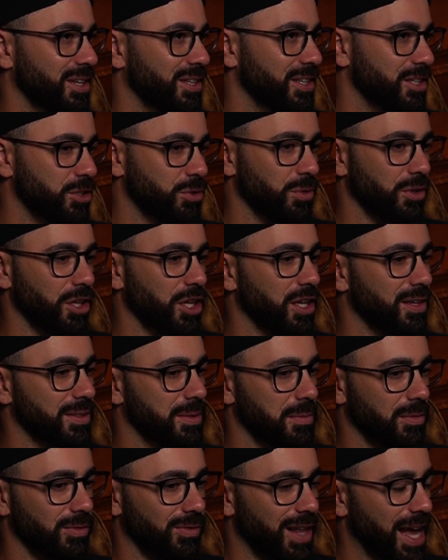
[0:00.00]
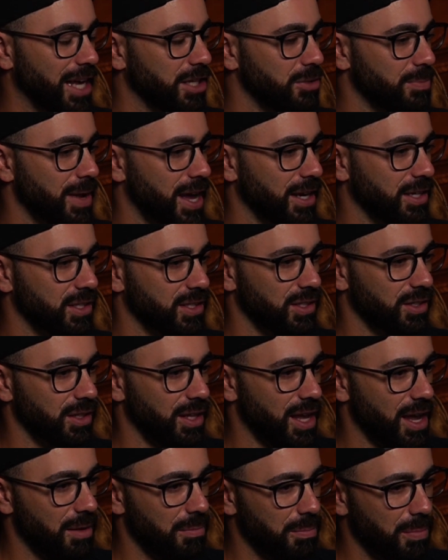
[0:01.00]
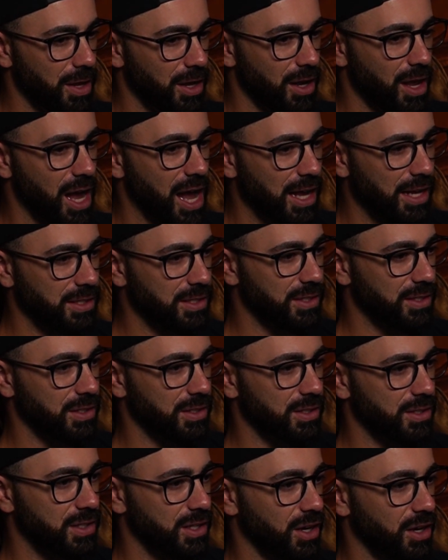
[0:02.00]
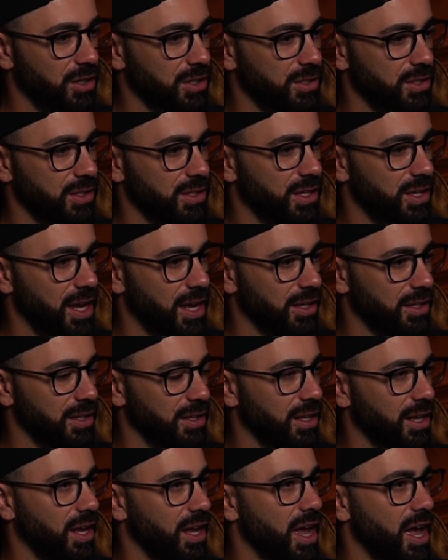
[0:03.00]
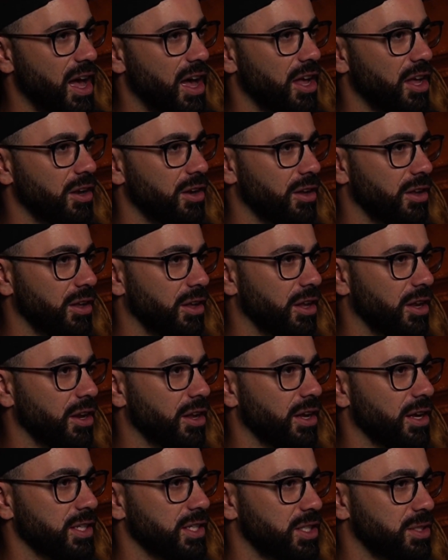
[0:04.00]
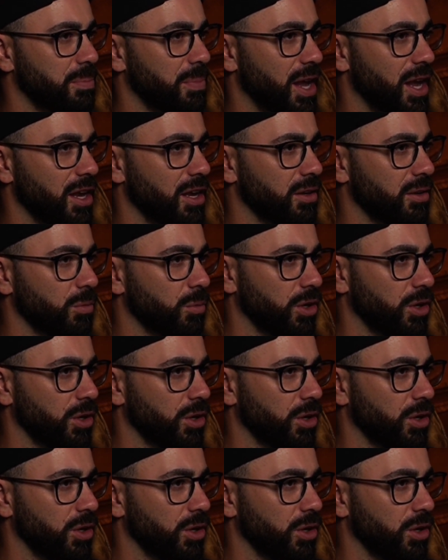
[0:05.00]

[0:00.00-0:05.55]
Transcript: This really gives me flashbacks to that big ISIS terrorist attack that they had in Spain,